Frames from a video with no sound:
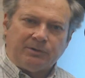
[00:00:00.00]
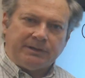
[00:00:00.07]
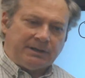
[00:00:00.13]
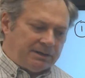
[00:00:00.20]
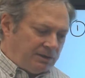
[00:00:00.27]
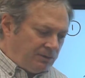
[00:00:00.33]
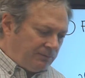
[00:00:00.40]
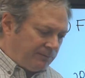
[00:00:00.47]

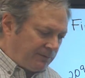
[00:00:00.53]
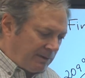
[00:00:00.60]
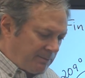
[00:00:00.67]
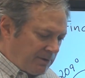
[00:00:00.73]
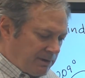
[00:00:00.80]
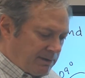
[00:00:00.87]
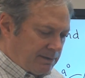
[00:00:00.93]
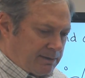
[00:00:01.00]
know from
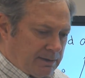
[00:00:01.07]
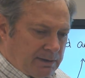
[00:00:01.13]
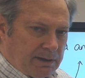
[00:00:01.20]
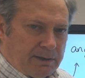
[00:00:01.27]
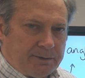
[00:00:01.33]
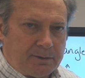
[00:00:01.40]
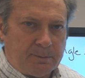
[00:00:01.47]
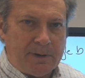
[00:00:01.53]

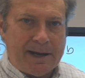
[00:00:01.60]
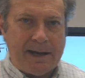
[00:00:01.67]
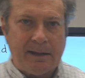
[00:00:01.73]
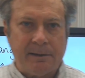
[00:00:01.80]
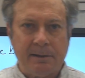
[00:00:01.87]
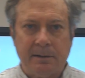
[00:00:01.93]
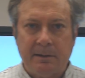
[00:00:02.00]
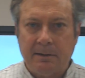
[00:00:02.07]
other
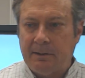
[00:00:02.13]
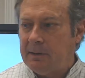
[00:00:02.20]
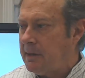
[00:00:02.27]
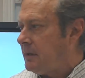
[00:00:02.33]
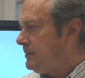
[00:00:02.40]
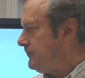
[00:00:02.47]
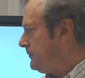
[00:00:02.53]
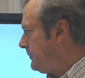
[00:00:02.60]
math
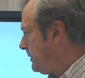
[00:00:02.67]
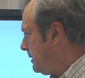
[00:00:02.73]
that